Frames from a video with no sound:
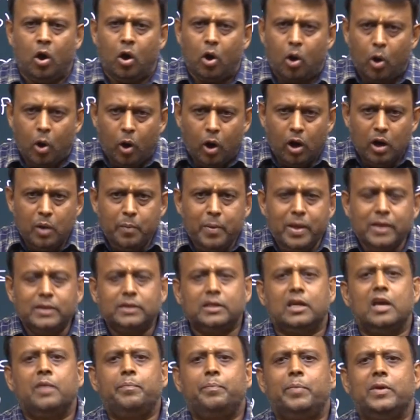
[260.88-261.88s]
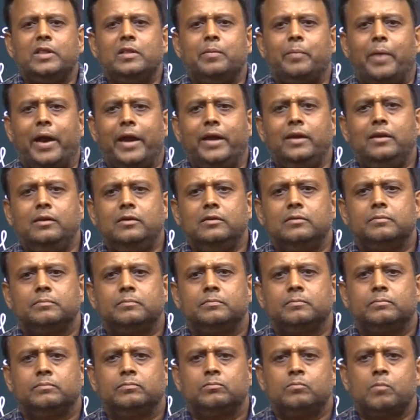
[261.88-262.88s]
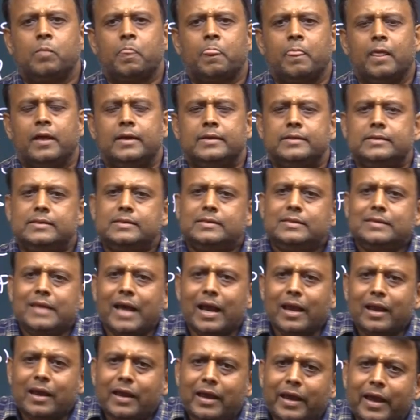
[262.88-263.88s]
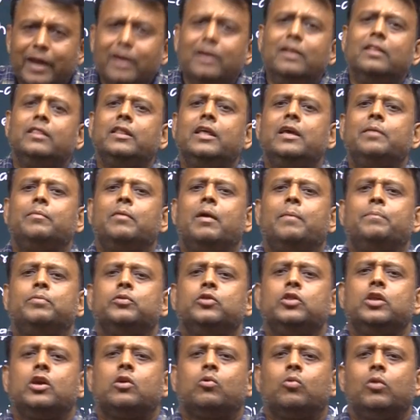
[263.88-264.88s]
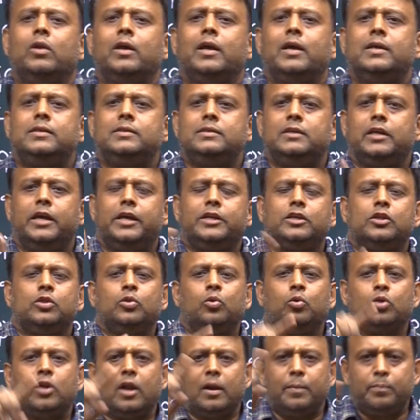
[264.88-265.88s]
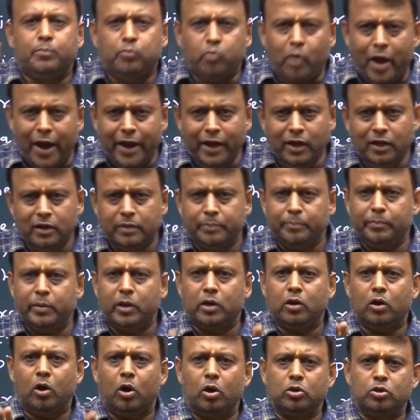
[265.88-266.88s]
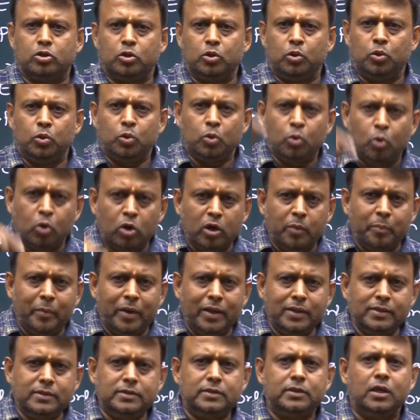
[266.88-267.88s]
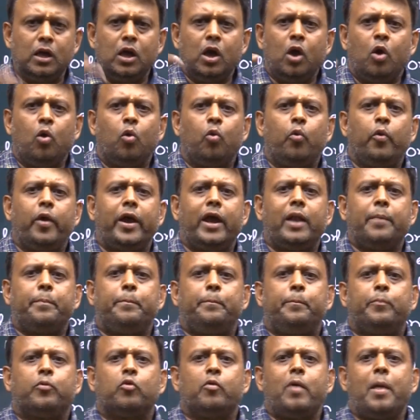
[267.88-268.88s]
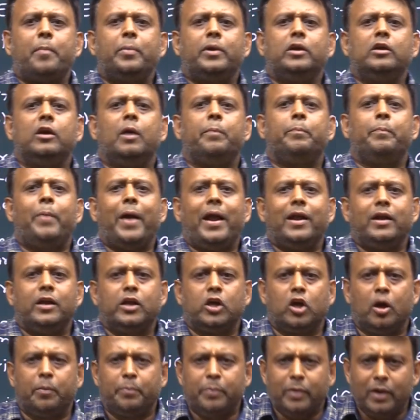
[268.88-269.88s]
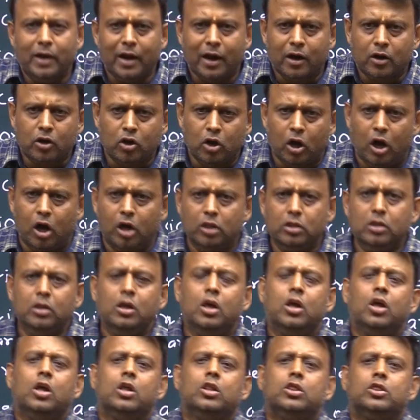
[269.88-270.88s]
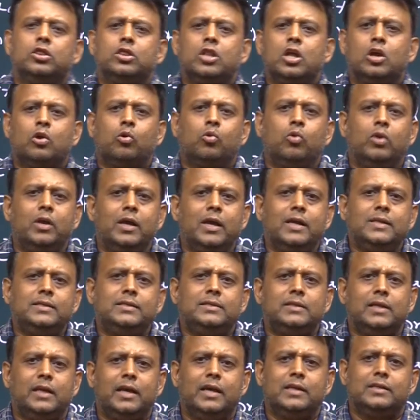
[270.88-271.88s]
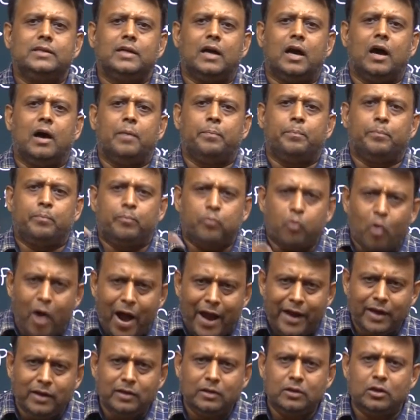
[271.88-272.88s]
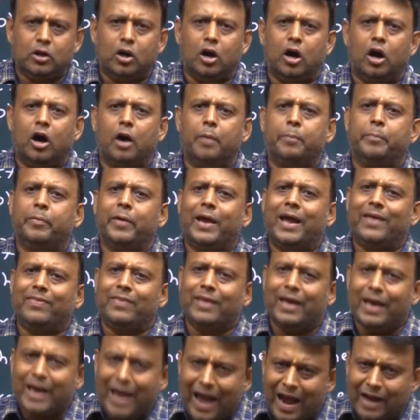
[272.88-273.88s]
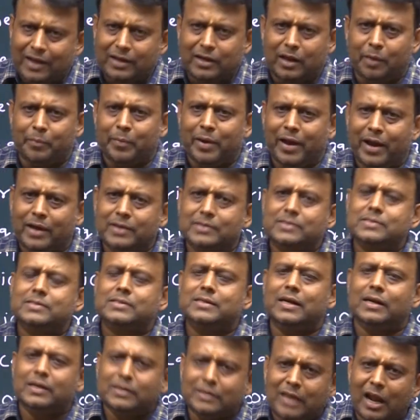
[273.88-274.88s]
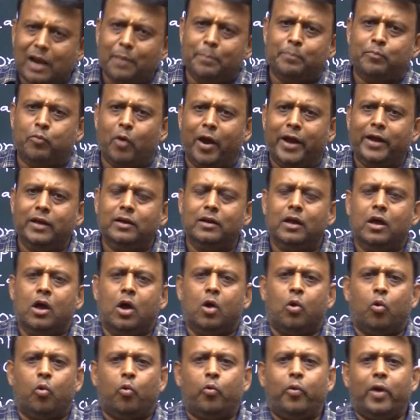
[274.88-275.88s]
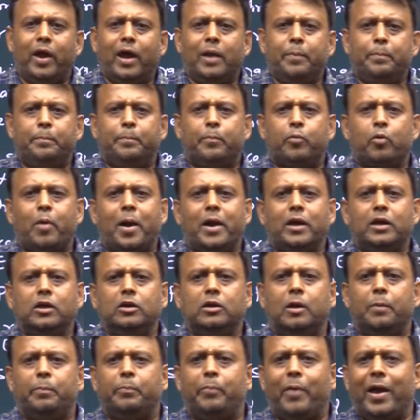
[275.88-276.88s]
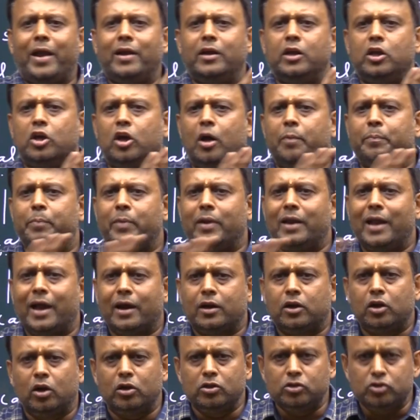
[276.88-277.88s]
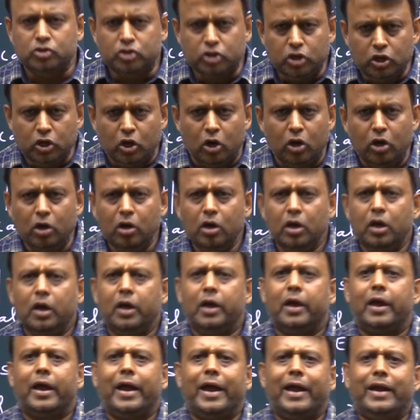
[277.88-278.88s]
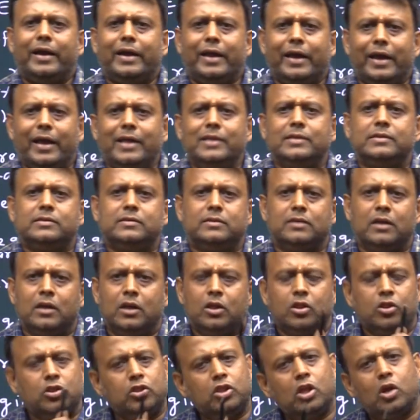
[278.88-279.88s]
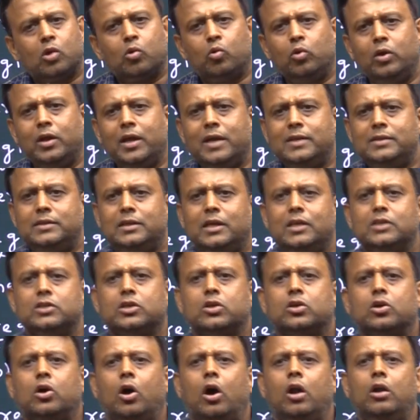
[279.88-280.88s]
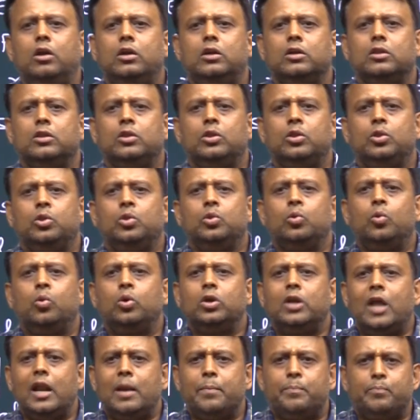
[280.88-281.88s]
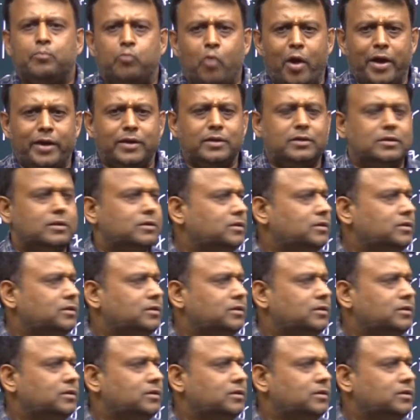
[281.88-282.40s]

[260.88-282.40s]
Always keep in mind, second name of nucleus is nodal point, because node means where probability of finding of electron. Nucleus is a point of an atom, and central point where probability of finding of electron 0, and hence nucleus is called nodal point.